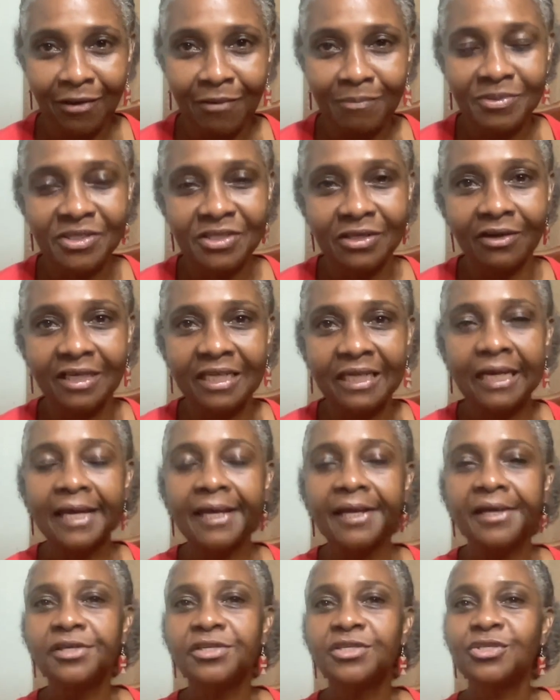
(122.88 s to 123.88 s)
option.
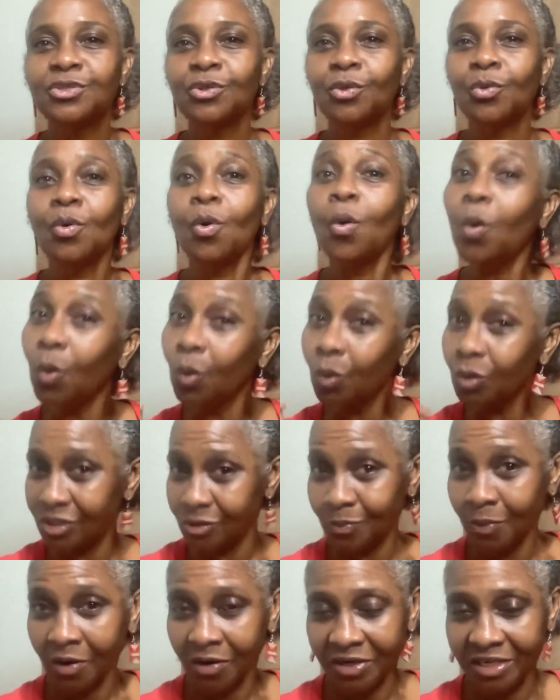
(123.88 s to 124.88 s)
So oats
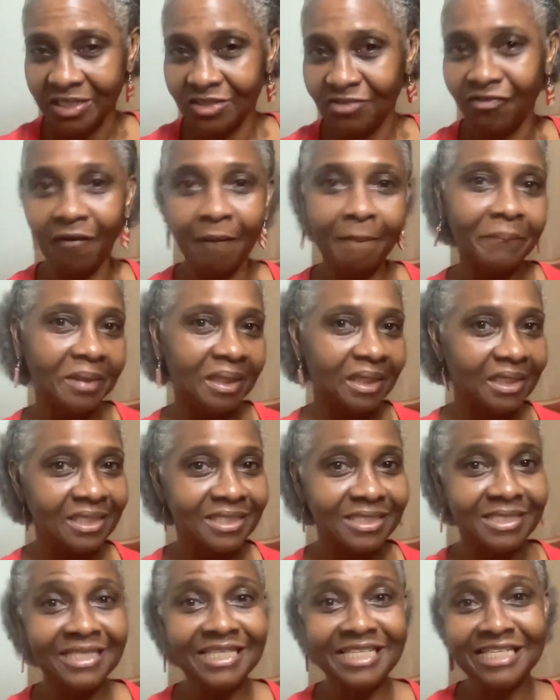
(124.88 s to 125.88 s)
porridge for me
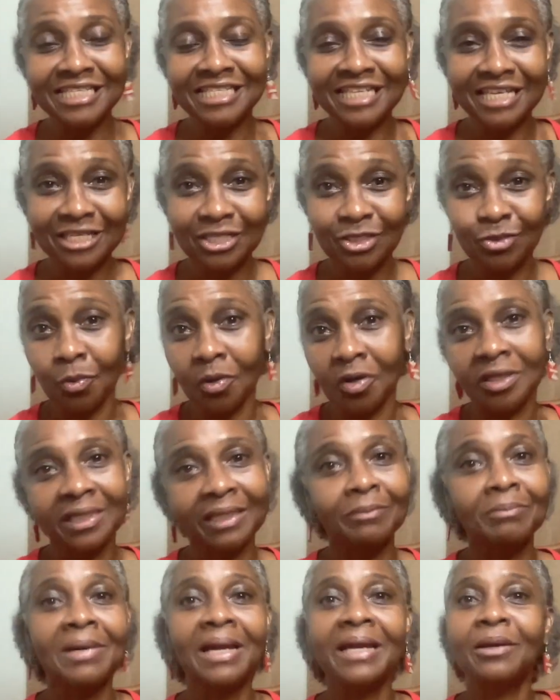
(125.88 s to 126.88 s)
is the easiest one,
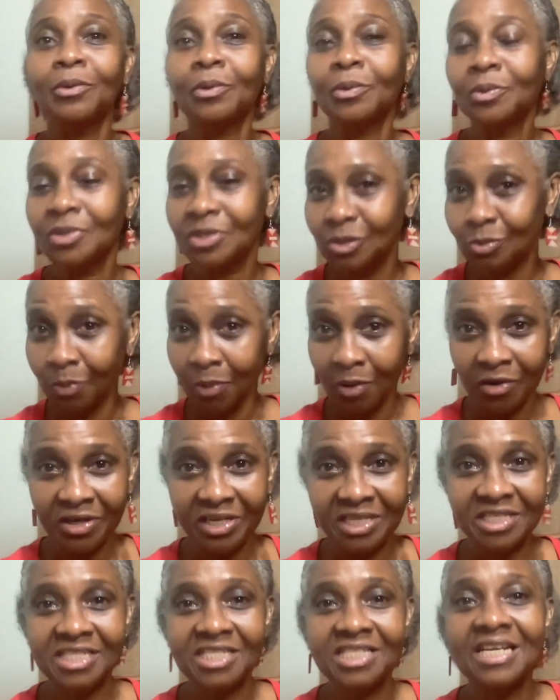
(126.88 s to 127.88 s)
and my oats
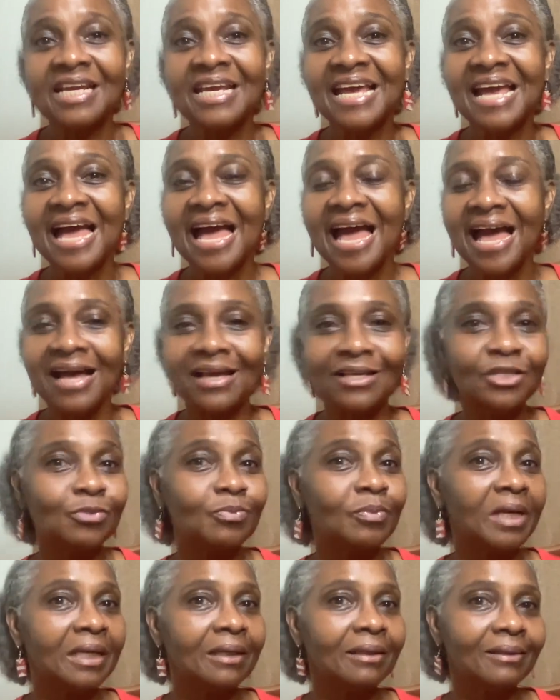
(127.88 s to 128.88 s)
porridge has
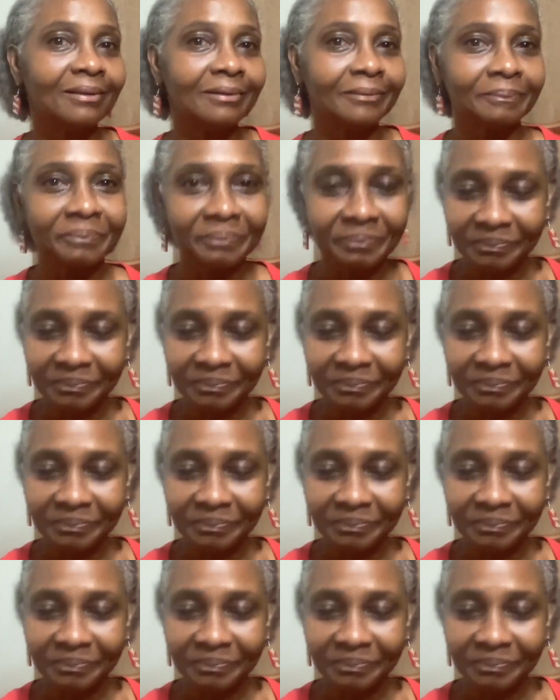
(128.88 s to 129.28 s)
been